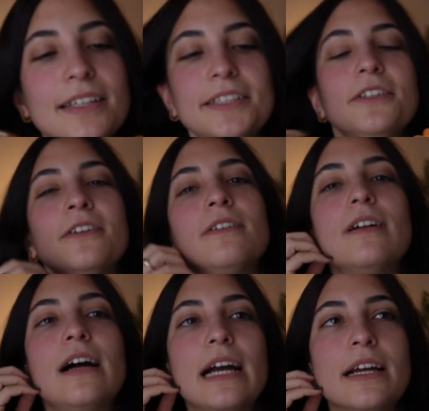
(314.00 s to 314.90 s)
so
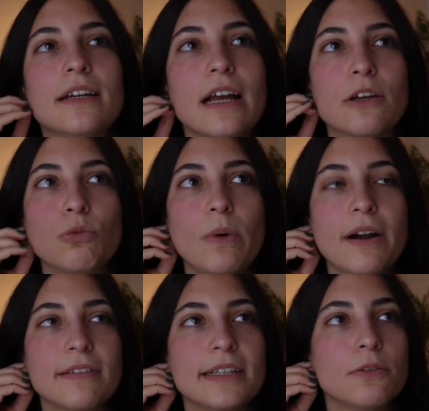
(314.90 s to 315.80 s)
I could
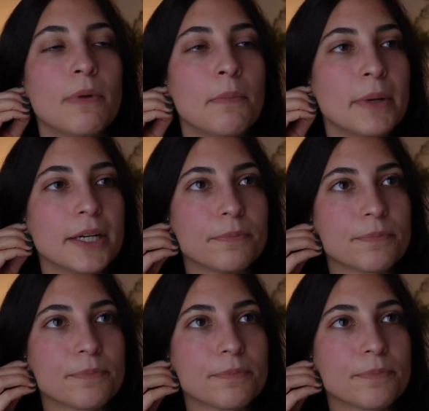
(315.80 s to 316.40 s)
wear this, one moment.